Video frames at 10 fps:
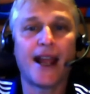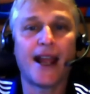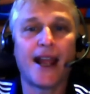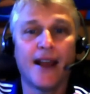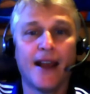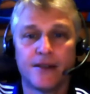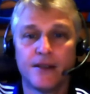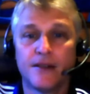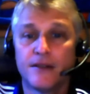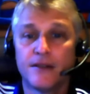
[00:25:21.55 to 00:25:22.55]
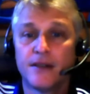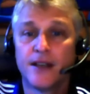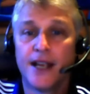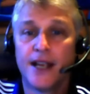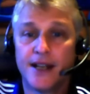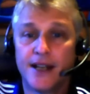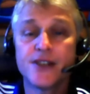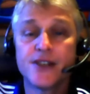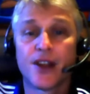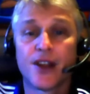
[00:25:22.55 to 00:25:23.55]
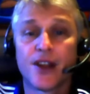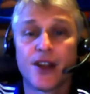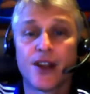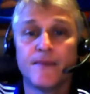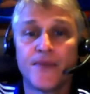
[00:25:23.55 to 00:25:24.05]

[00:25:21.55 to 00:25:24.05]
and in addition to that,